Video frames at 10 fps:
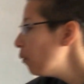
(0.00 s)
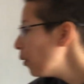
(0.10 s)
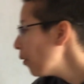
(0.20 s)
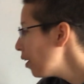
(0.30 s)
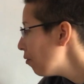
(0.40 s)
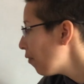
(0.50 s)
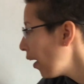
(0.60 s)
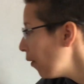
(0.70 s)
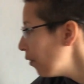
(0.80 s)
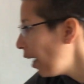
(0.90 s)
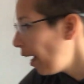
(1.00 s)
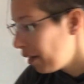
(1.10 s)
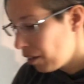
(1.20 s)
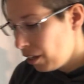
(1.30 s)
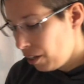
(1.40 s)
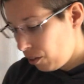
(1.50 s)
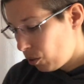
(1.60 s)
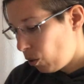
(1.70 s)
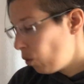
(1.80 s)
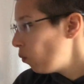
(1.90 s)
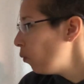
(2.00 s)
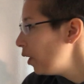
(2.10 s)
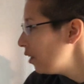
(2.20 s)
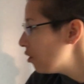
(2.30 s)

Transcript: We already found that. So we